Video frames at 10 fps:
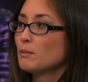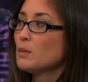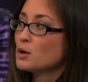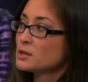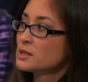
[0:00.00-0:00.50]

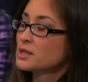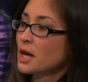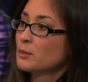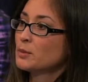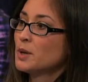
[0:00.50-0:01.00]
Most of the
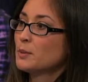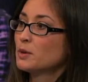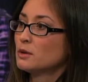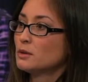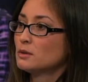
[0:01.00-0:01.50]
time when
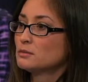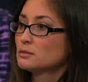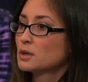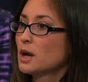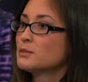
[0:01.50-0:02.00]
people
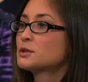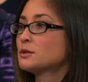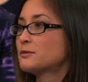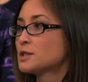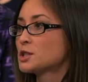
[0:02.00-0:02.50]
come
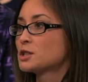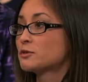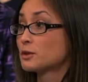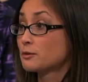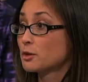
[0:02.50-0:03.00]
to a
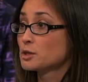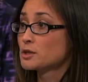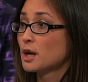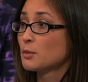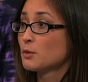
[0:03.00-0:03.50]
physician for the
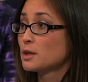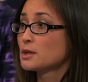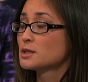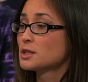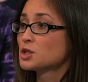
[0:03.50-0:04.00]
first time with
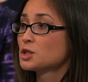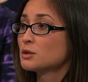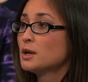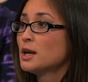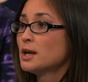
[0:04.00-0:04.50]
this
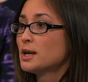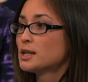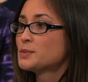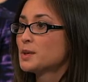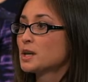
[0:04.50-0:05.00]
issue,
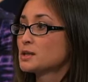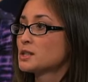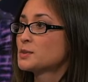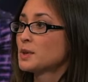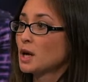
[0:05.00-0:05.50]
it's because
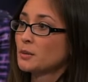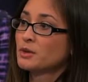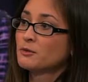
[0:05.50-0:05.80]
it's become